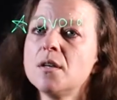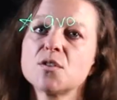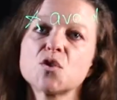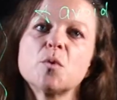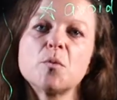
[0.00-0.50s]

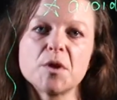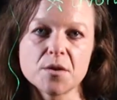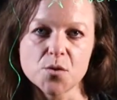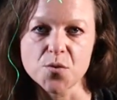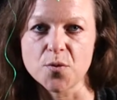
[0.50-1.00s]
So what we
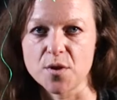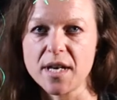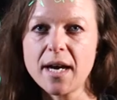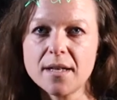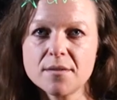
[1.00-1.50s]
can do for
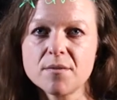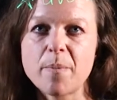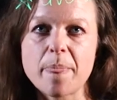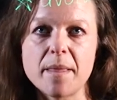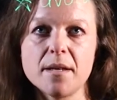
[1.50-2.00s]
that
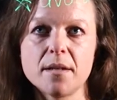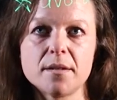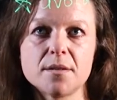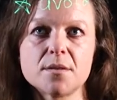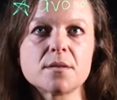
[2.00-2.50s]

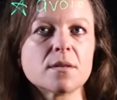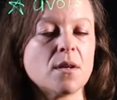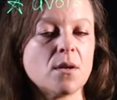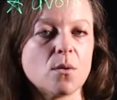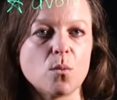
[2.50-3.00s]
is
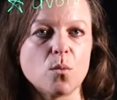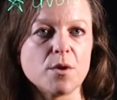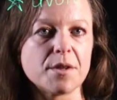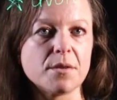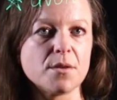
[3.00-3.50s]

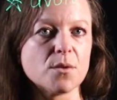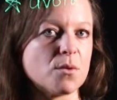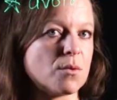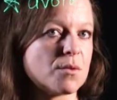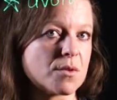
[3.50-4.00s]
we can
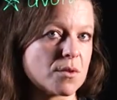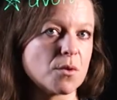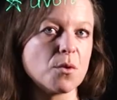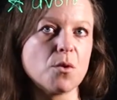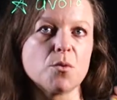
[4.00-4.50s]
use
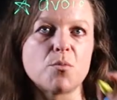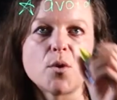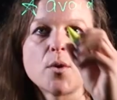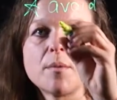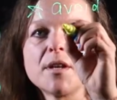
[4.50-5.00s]
good
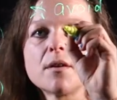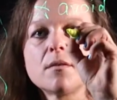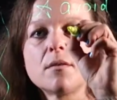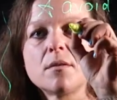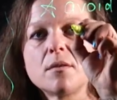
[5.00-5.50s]

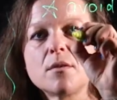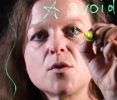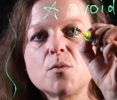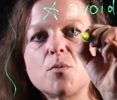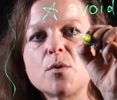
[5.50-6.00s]
programming
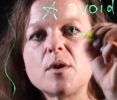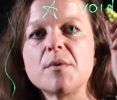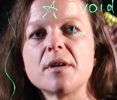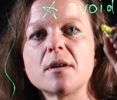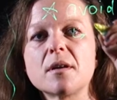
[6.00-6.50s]
good
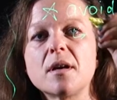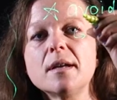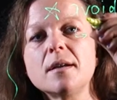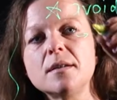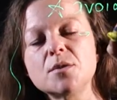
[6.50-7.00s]
programming
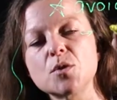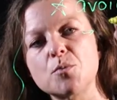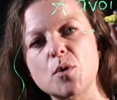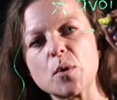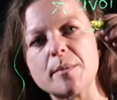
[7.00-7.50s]
guidelines, good
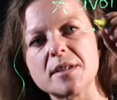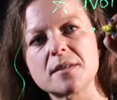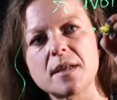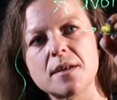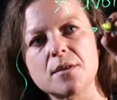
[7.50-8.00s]
programming
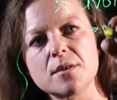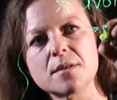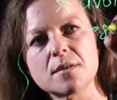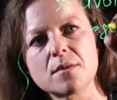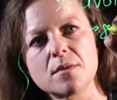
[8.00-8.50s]

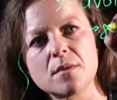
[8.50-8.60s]
standards.